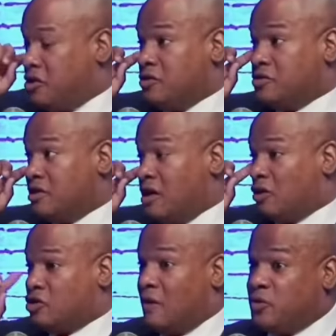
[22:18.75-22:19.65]
is using
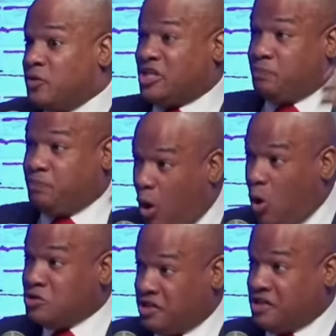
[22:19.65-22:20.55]
Donald Trump to
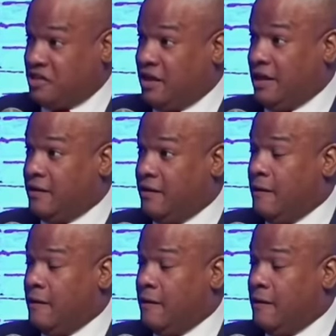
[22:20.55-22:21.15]
expose this thing.